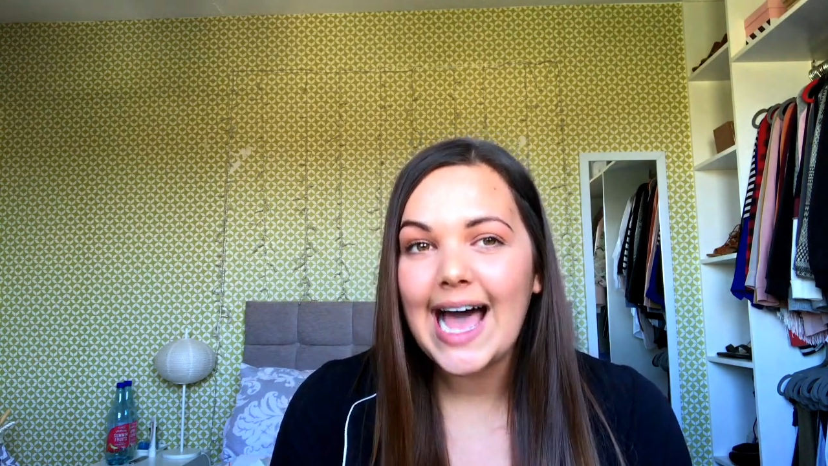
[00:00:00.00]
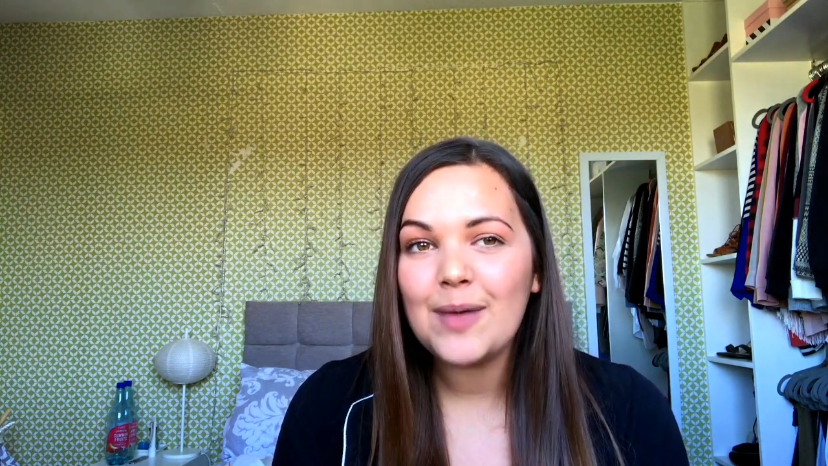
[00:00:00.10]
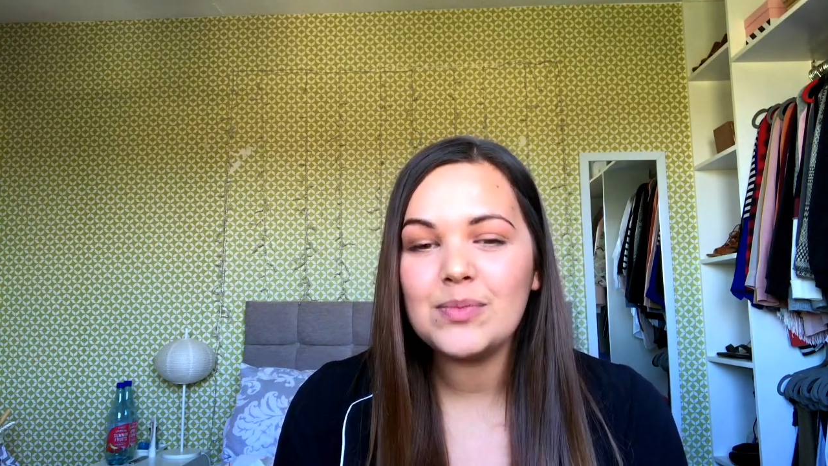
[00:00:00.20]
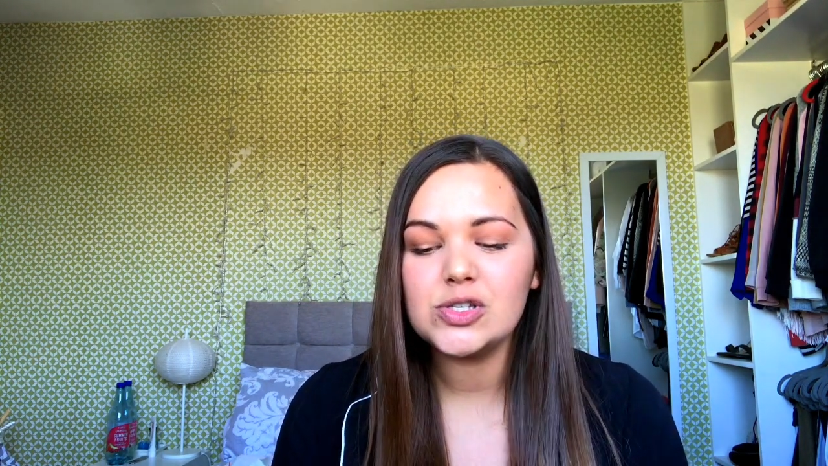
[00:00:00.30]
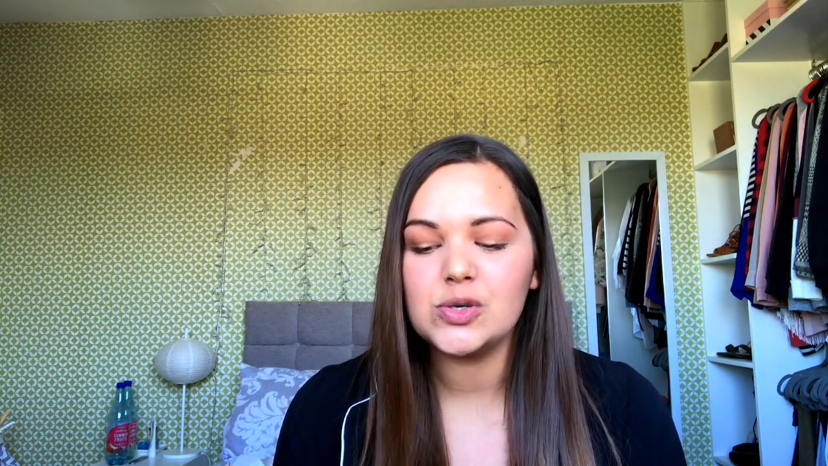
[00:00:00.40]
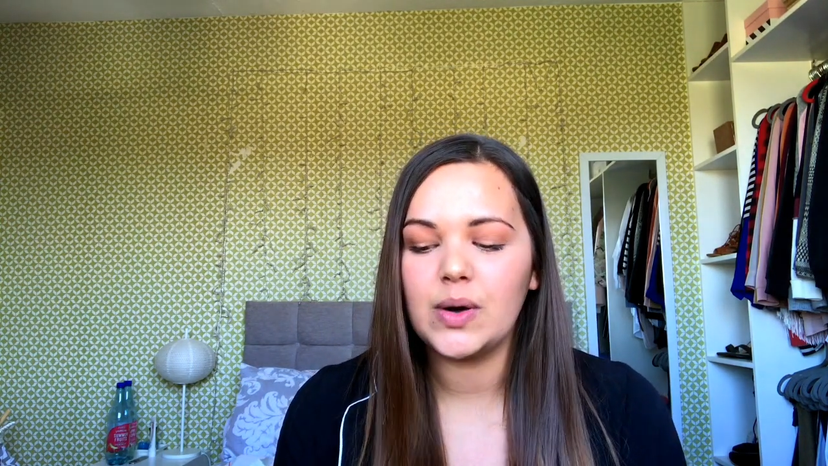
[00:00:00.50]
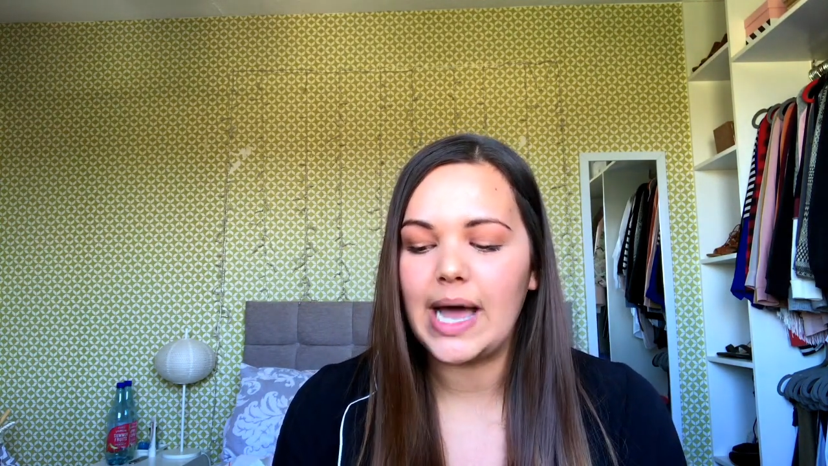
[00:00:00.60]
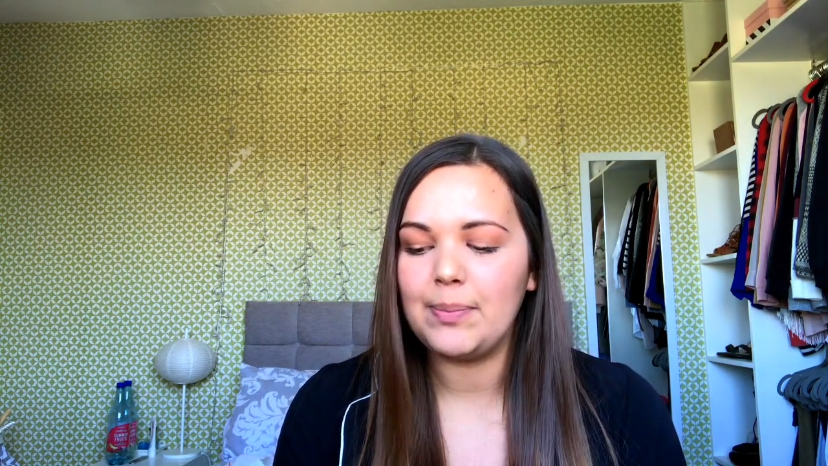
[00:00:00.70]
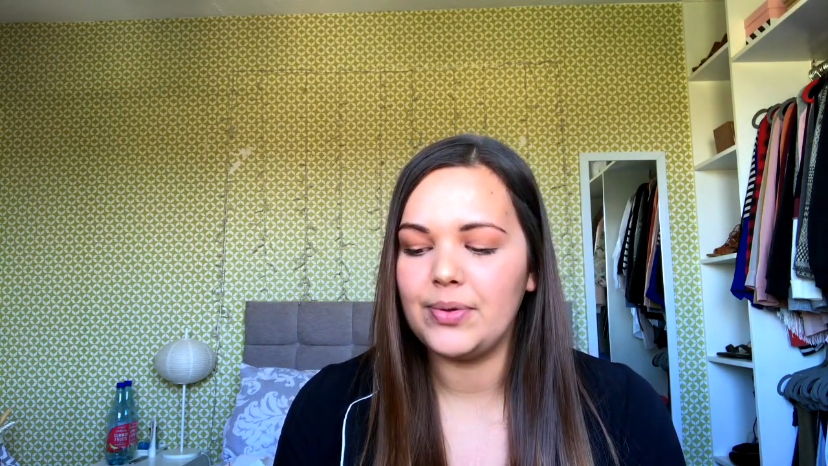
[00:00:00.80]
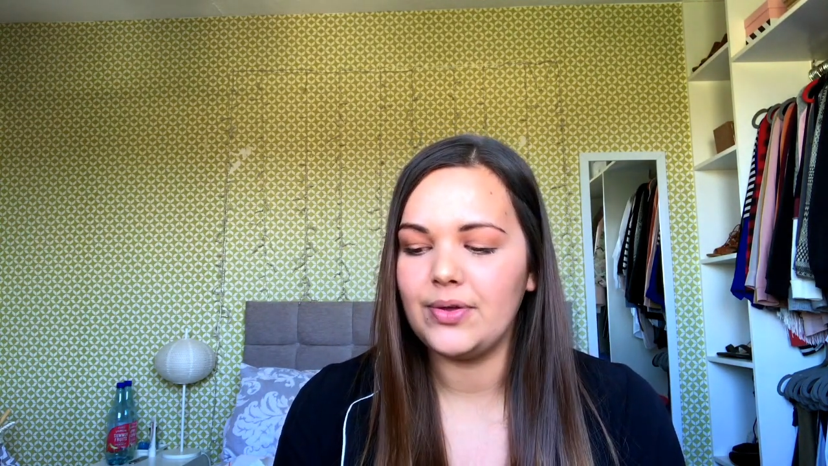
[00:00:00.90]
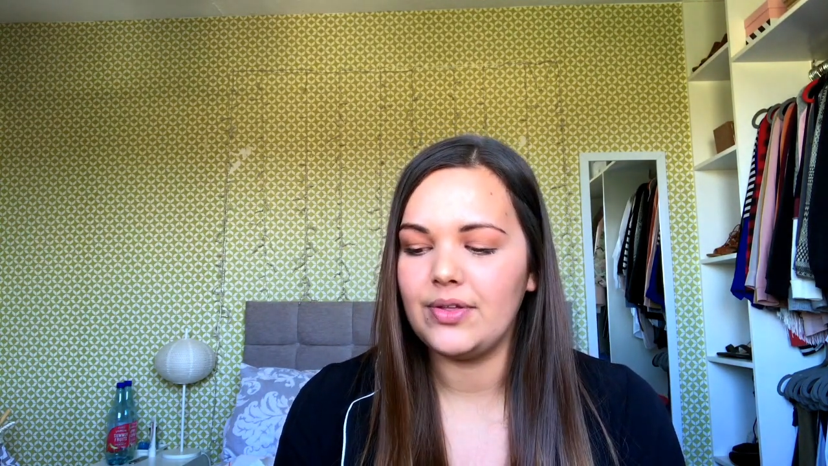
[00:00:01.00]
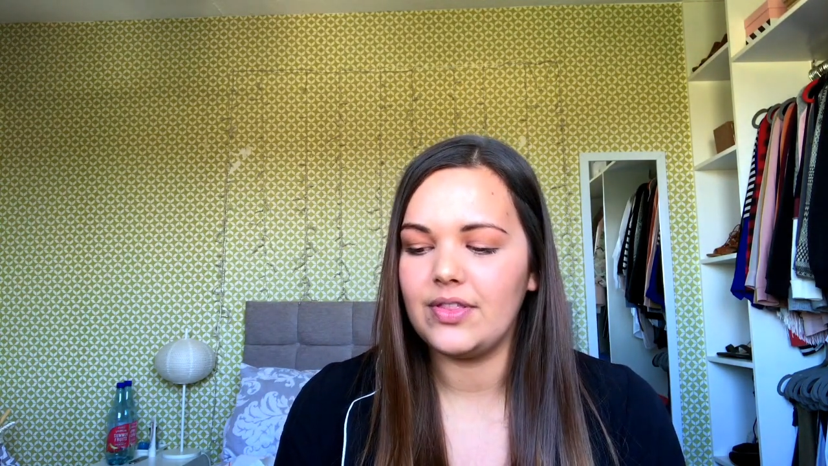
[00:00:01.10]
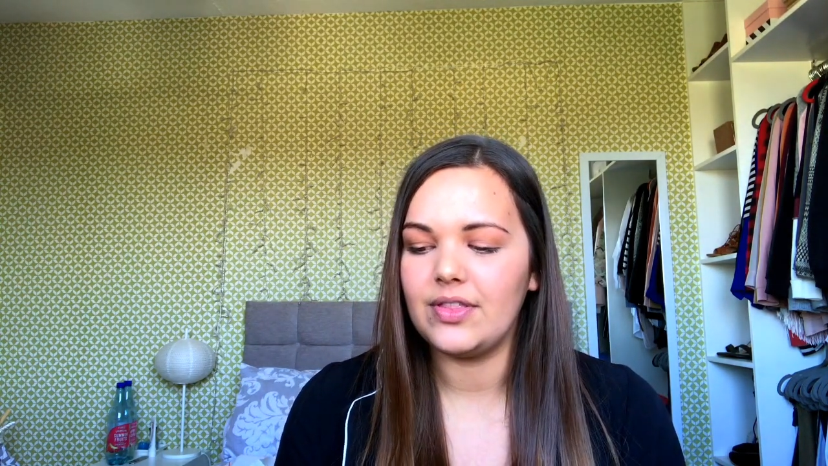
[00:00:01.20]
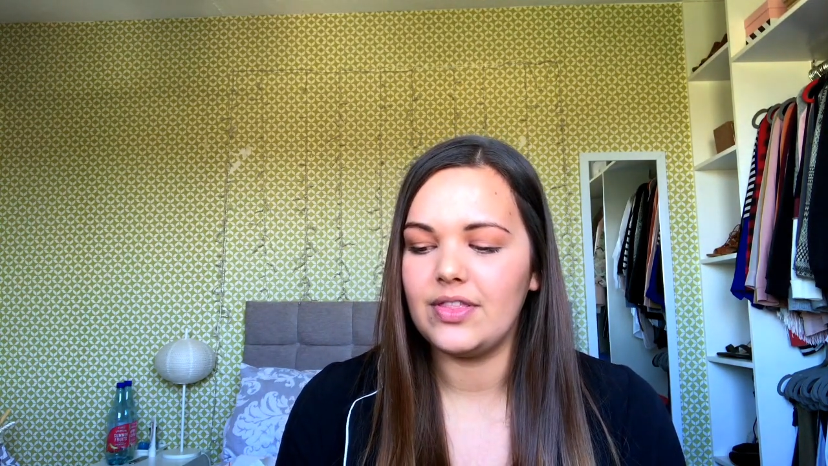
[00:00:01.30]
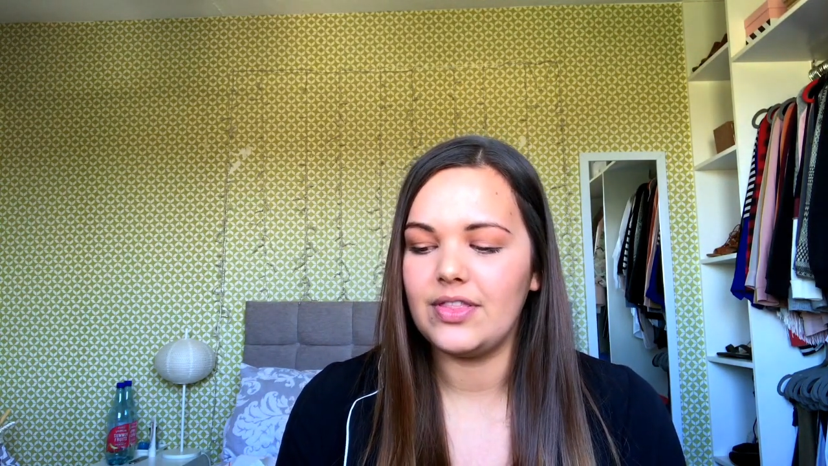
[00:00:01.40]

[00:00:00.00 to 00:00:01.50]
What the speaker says: am, so I put